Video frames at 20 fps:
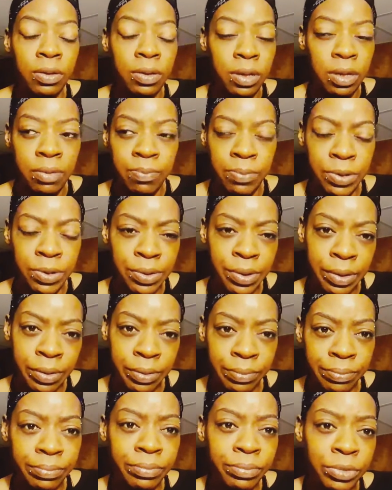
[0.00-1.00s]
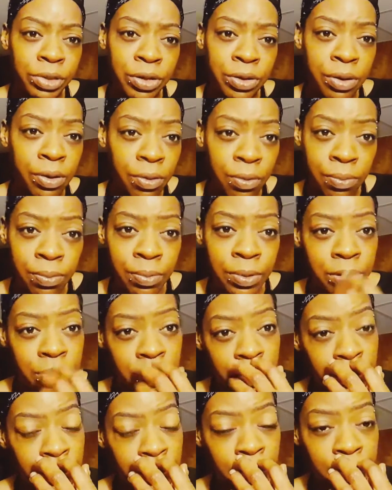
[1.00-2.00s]
if you know, you know if we
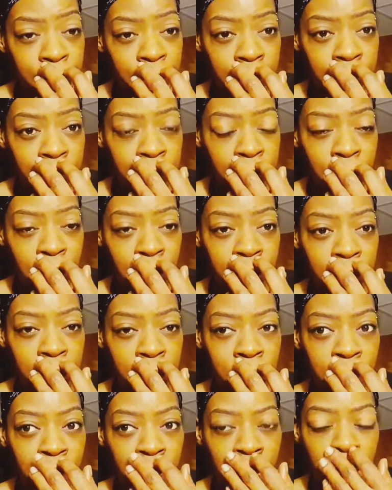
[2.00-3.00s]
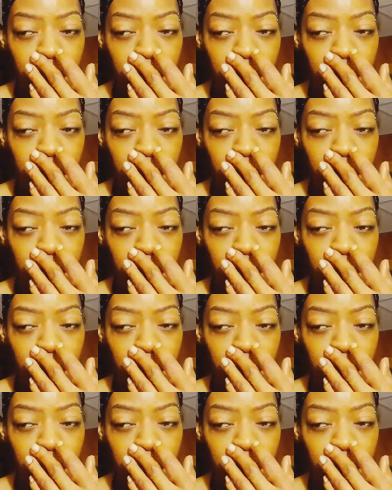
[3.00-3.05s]
do, I'm going to vlog it.